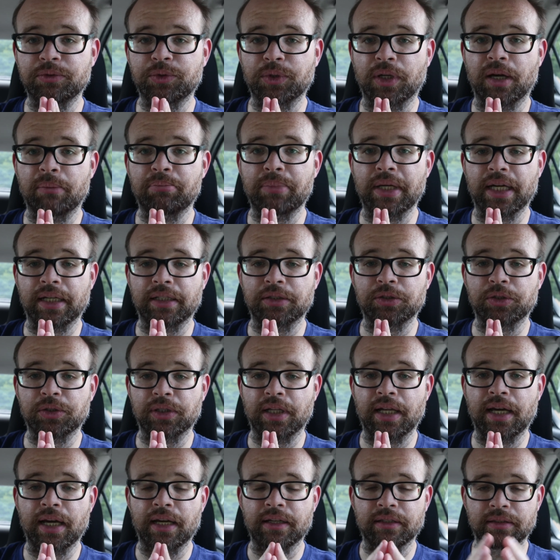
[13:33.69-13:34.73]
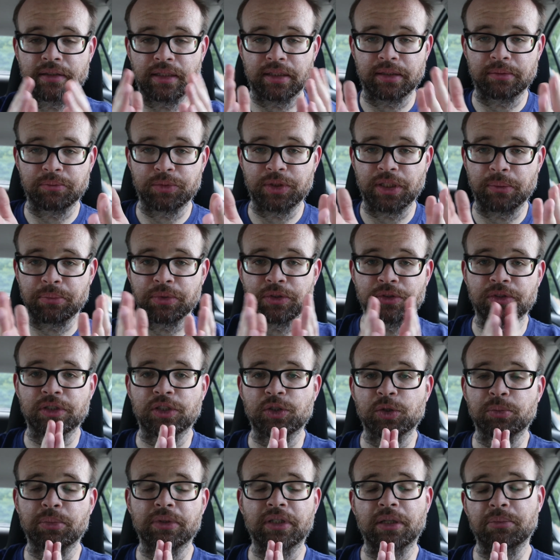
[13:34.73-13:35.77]
drop back in July. Chapter
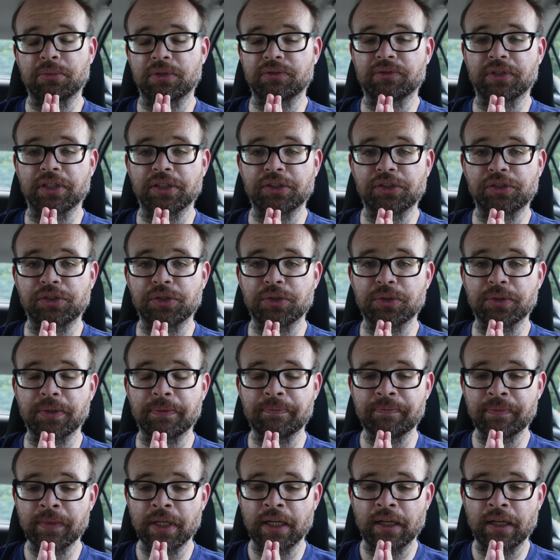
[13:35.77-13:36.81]
6 will be coming very soon.